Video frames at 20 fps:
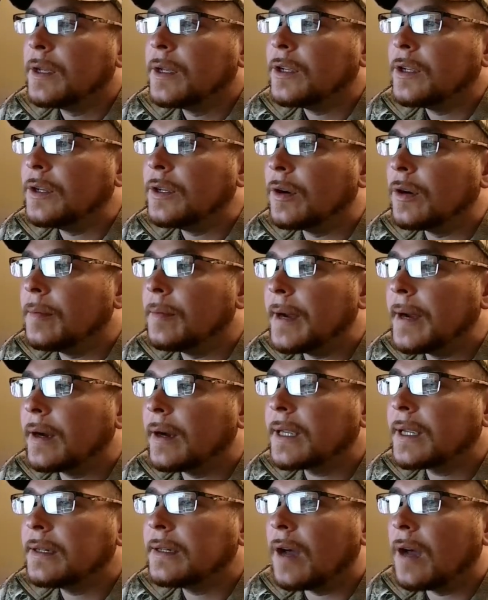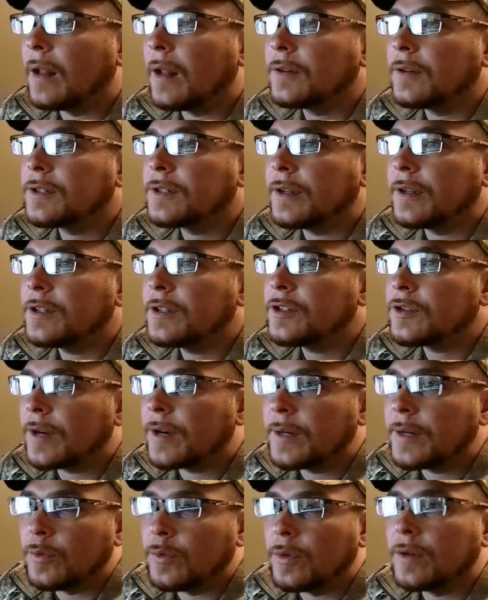Your American dollar is going to
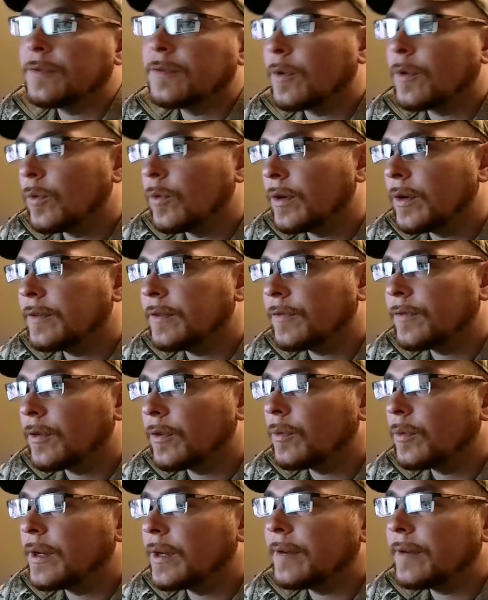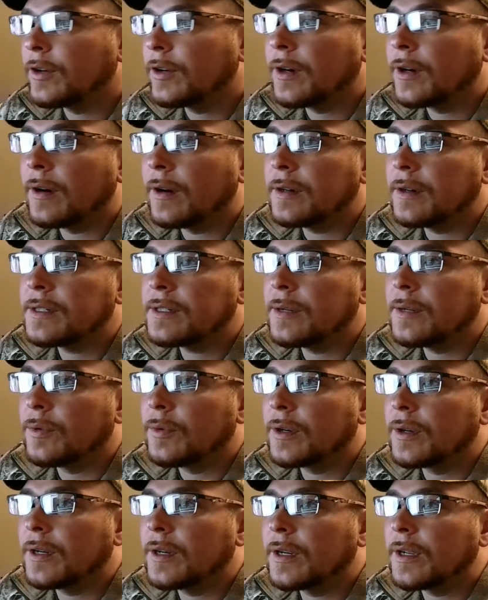trade one for one for whatever currency we're
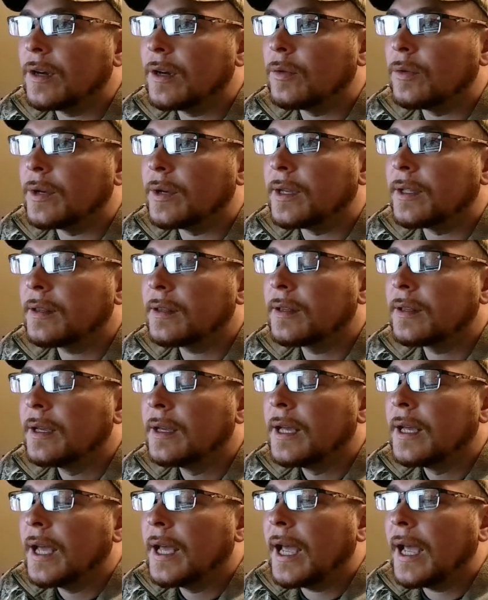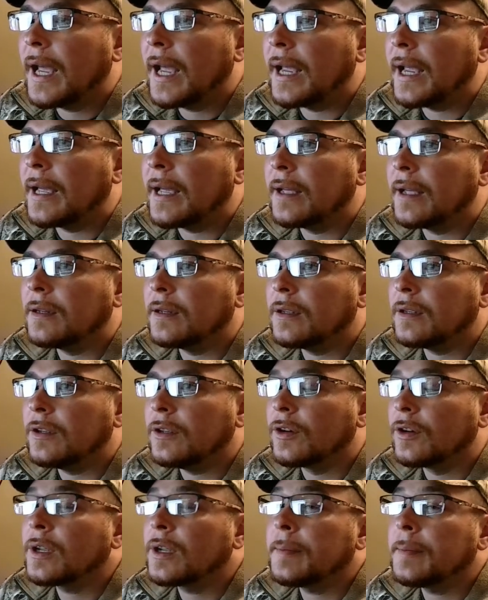going to go with. And
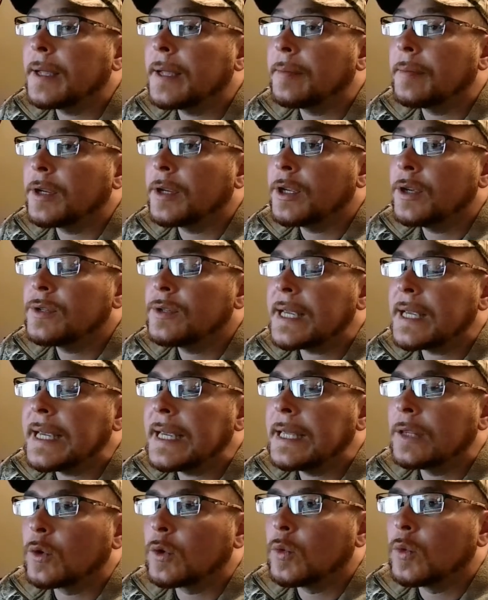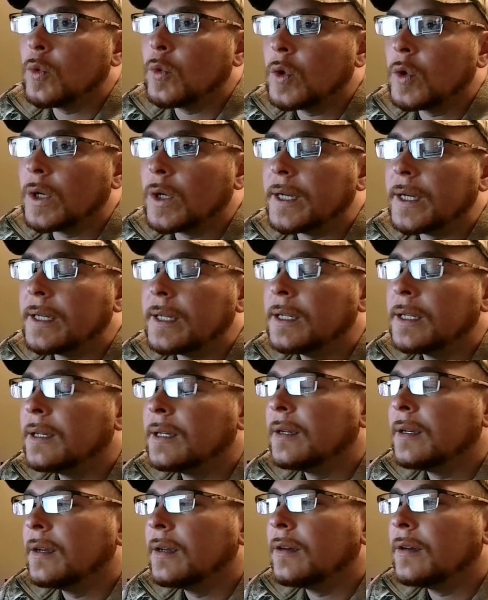you're going to be able to use either one
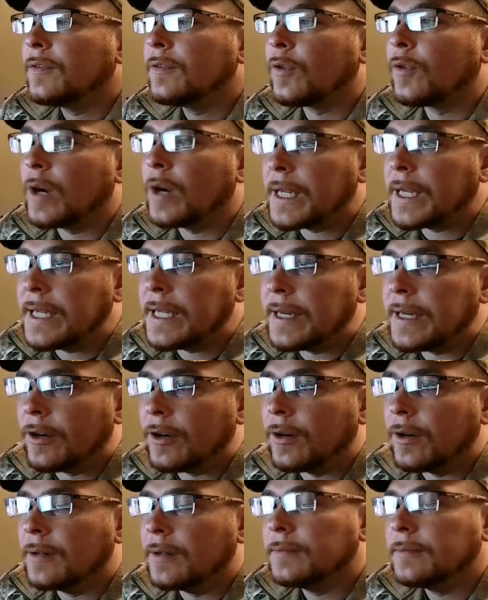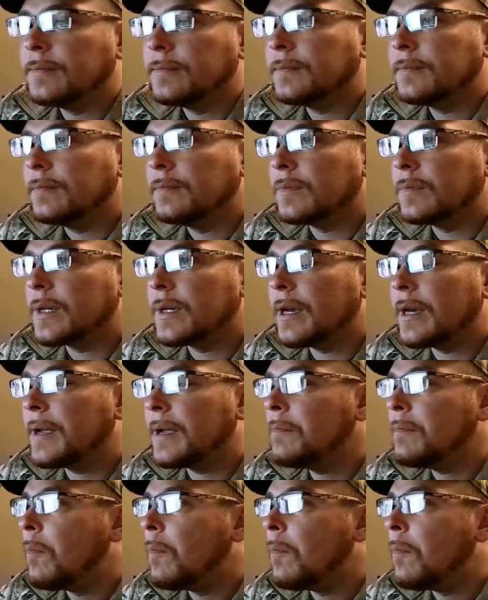for a year. Okay?